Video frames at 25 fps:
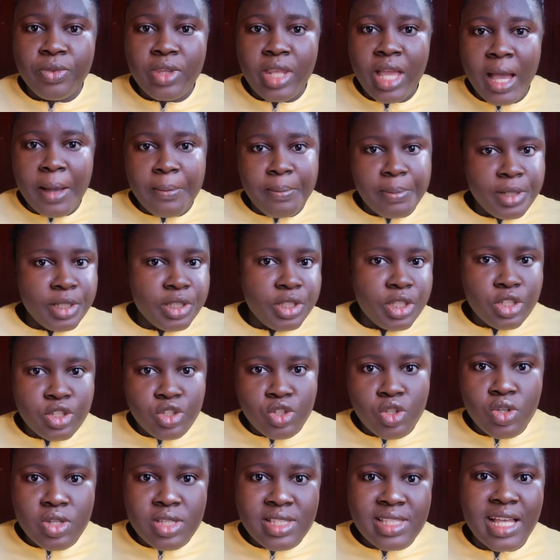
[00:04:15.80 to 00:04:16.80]

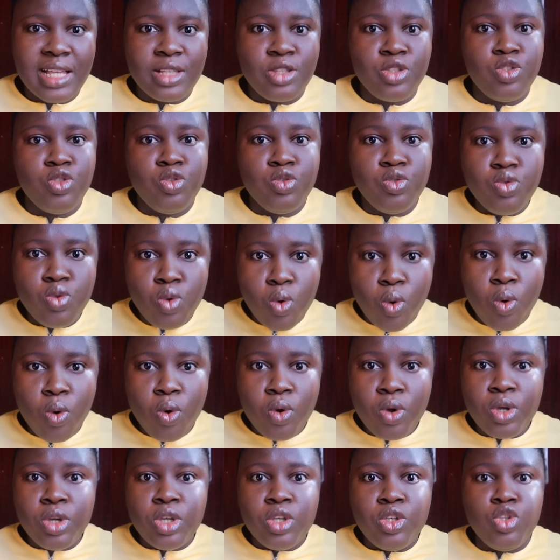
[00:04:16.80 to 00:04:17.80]
applications that you know
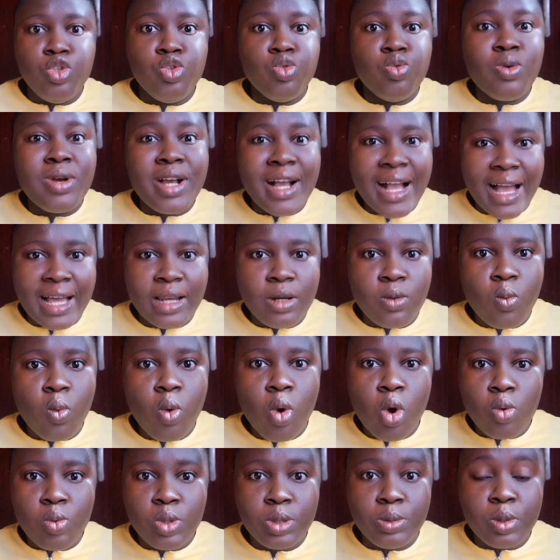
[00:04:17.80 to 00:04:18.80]
you can
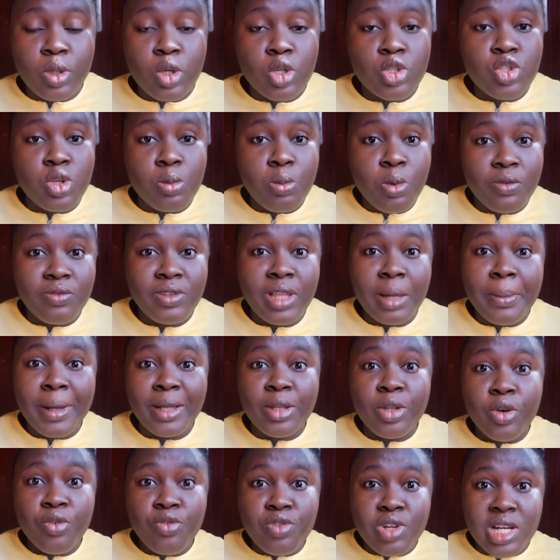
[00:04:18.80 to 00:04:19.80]
work with, because some of them are
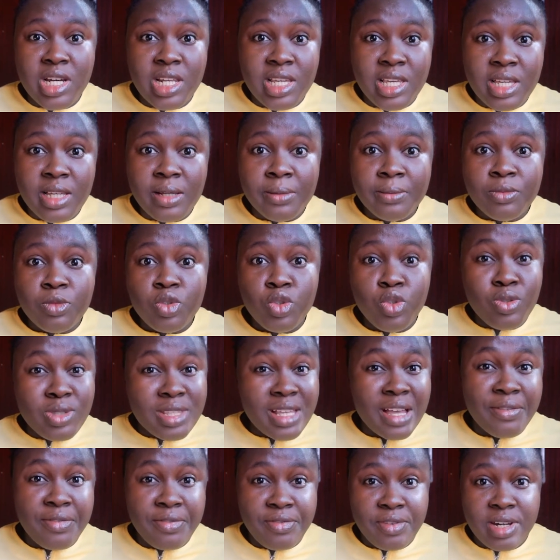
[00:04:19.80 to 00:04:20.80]
not really
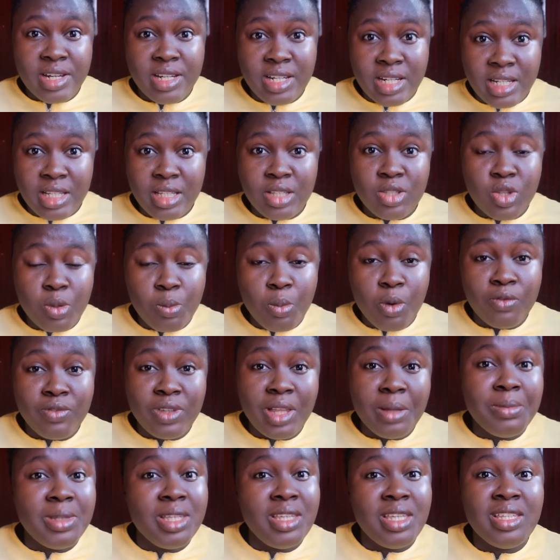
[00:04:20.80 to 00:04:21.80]
user friendly. Some of
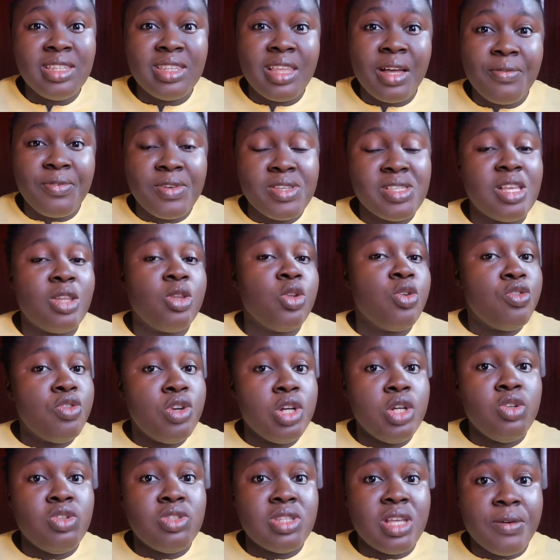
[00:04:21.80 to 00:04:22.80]
them, the interface are not
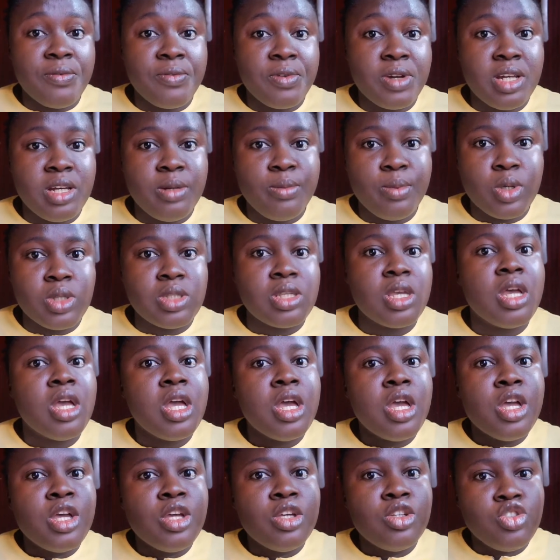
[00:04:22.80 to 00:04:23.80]
really user friendly, but
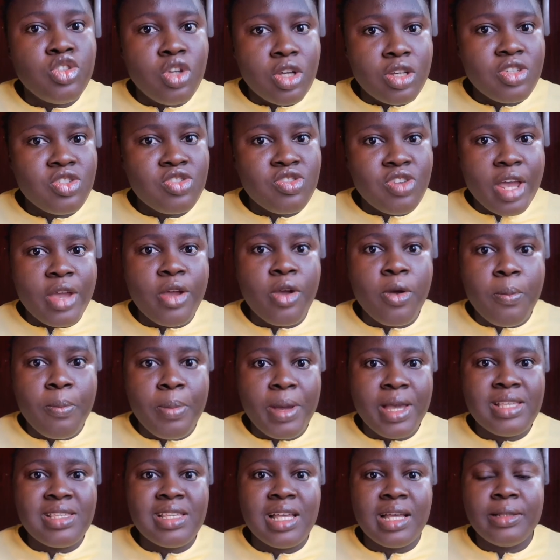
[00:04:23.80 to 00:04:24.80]
just try your
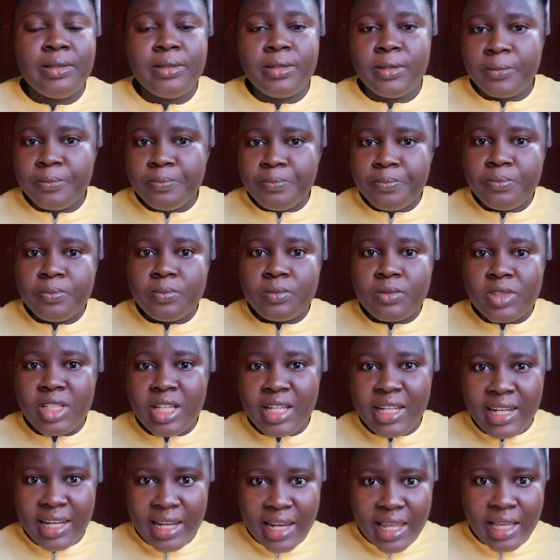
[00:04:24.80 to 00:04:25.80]
best and
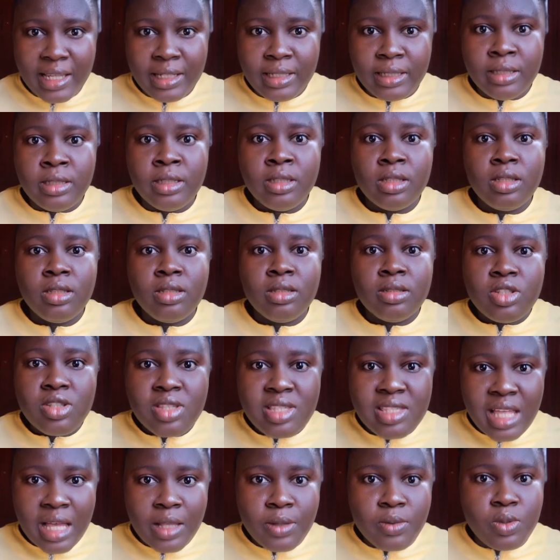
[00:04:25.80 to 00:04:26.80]
learn.
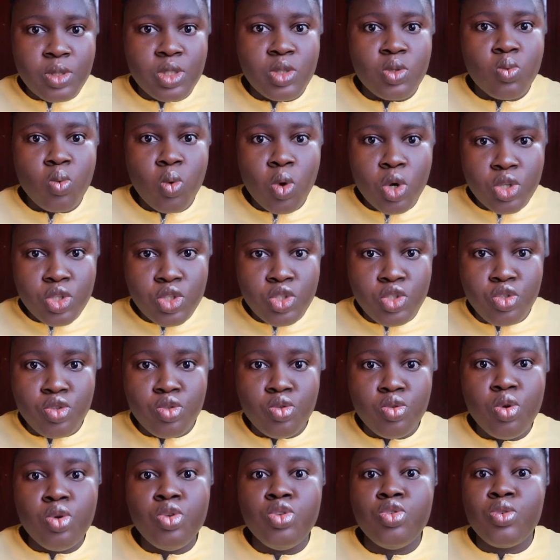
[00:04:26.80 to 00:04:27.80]
Start with what you
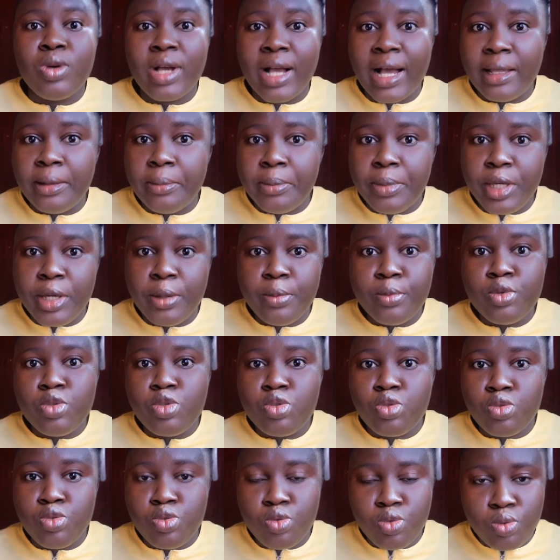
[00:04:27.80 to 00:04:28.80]
know you can be able
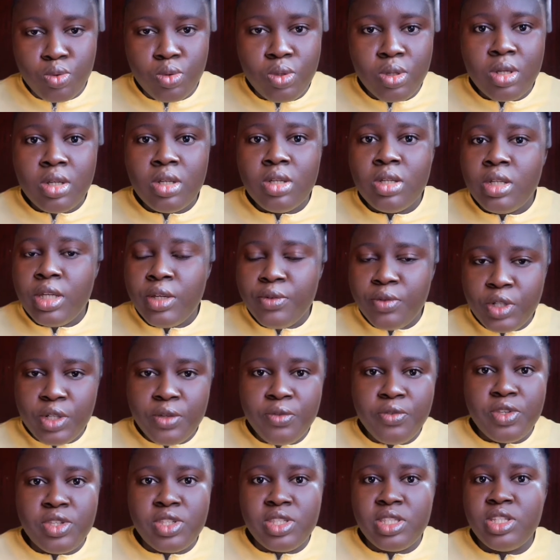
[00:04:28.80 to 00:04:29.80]
to do, even
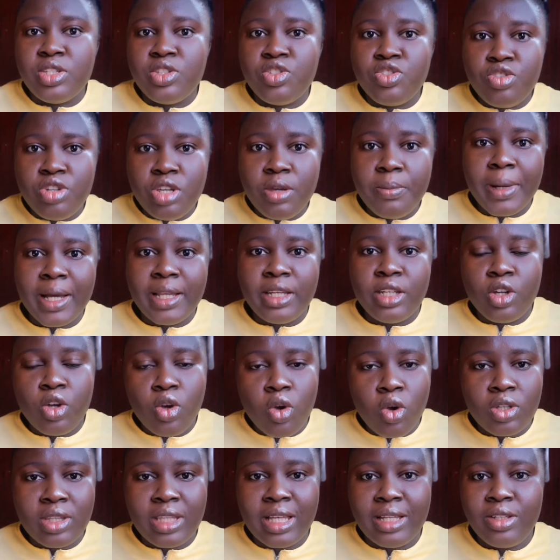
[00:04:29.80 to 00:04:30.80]
if it's the trim and the
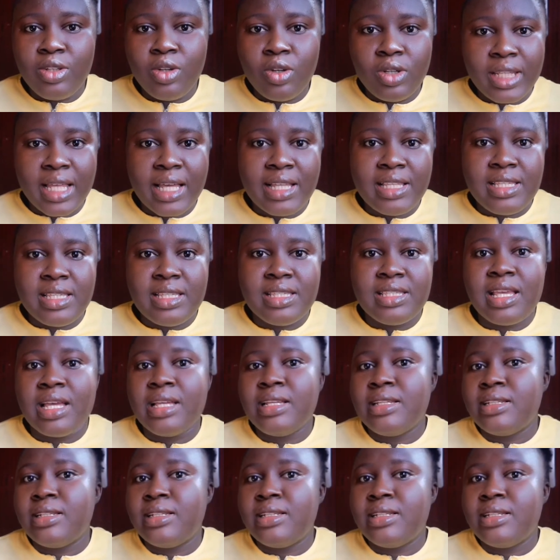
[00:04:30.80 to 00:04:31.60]
cut and the other things.